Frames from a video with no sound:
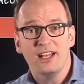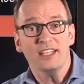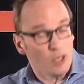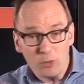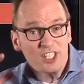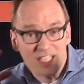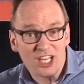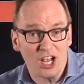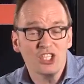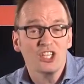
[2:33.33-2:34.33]
And there were
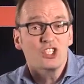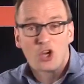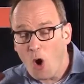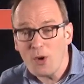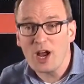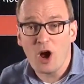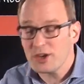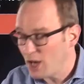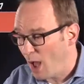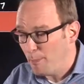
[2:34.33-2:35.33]
discussions going
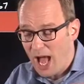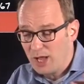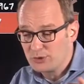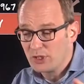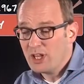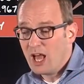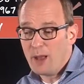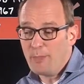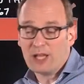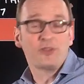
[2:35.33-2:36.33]
on about,
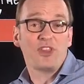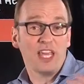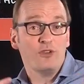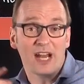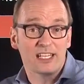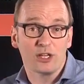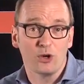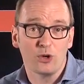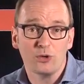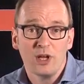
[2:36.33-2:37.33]
about
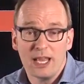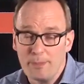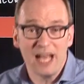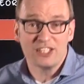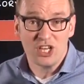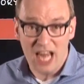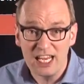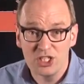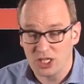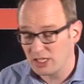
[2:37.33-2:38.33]
theoretical
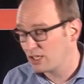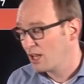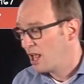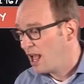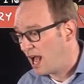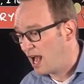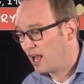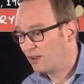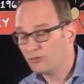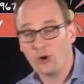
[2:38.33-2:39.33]
imagination
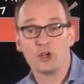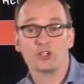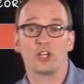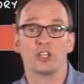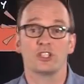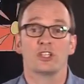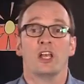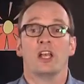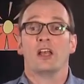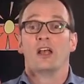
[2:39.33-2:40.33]
uh, versus
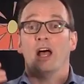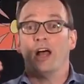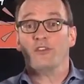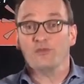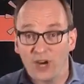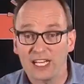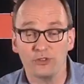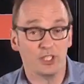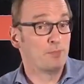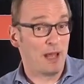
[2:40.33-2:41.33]
uh,
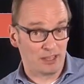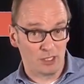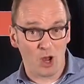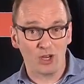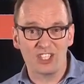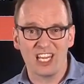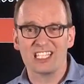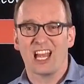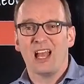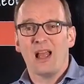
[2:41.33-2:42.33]
rigorous methodologies.